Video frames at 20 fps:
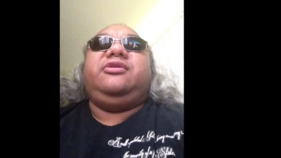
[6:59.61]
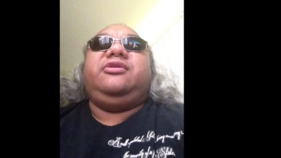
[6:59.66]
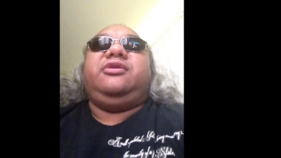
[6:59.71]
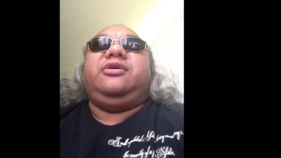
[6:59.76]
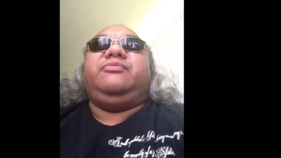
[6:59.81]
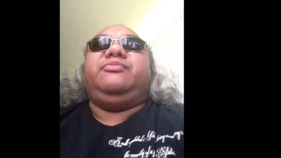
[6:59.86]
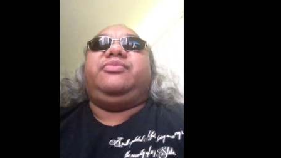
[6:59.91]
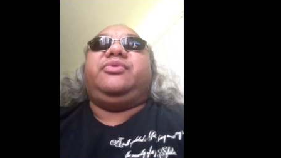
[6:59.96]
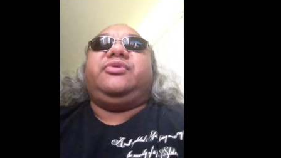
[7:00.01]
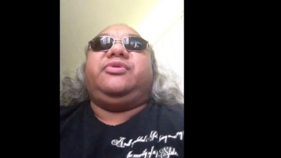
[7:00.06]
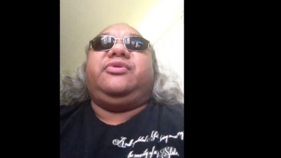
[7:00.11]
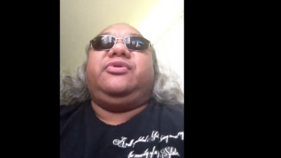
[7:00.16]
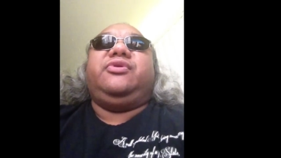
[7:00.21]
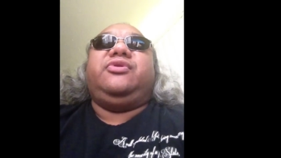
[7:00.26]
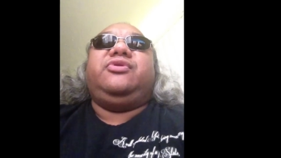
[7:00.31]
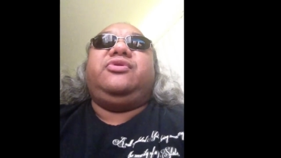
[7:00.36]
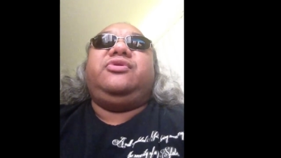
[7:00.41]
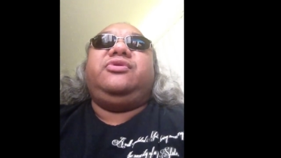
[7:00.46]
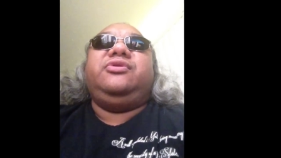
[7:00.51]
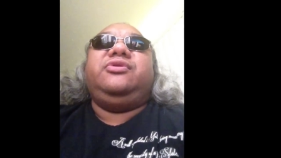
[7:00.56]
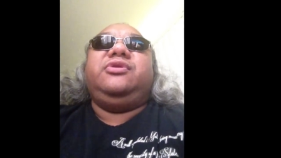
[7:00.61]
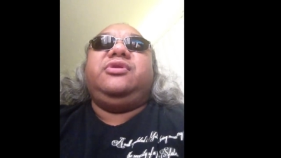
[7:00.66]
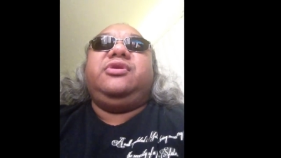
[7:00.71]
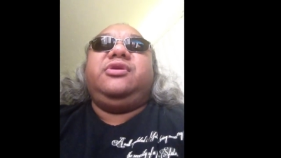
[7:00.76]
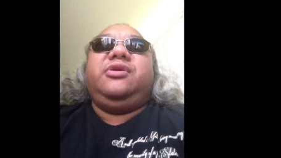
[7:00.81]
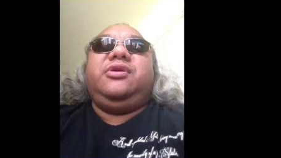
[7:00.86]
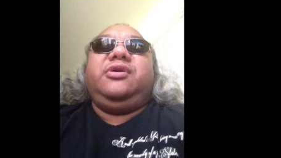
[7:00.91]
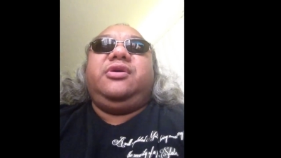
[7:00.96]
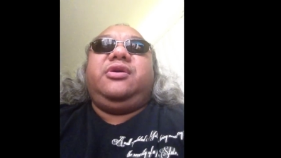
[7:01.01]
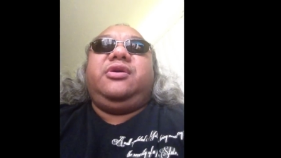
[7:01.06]
on parole,
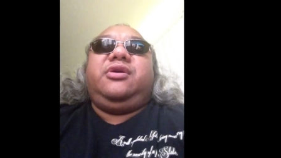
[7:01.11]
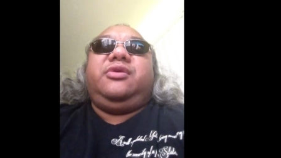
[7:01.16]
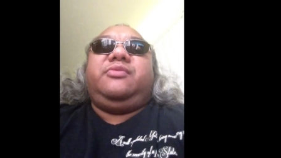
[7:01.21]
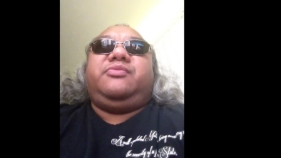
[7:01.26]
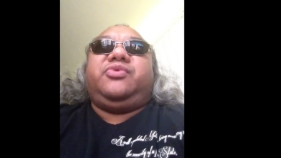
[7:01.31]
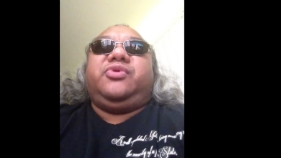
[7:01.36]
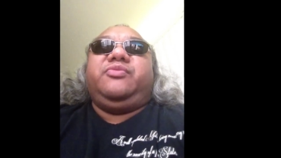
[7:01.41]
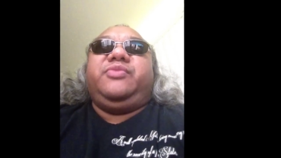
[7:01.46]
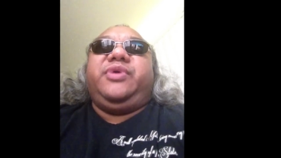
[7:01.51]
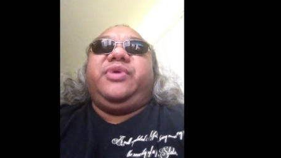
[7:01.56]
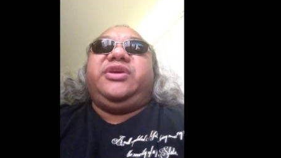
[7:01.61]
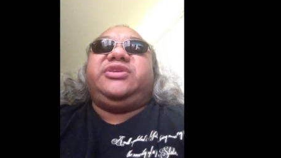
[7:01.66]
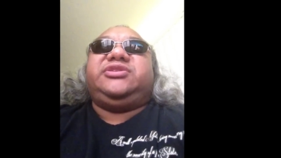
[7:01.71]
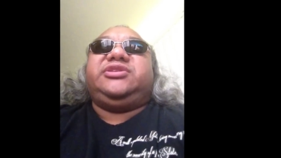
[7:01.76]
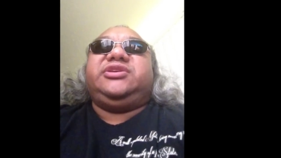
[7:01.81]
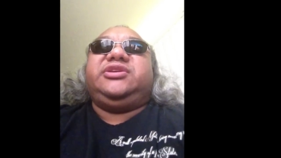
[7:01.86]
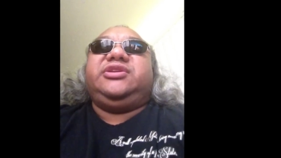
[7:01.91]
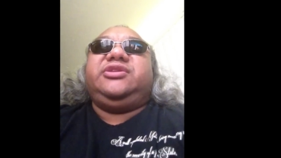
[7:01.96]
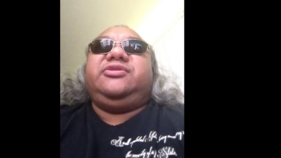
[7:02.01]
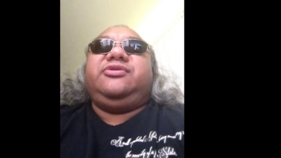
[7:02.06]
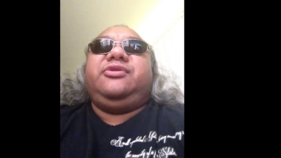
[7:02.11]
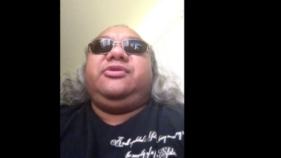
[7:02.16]
probation,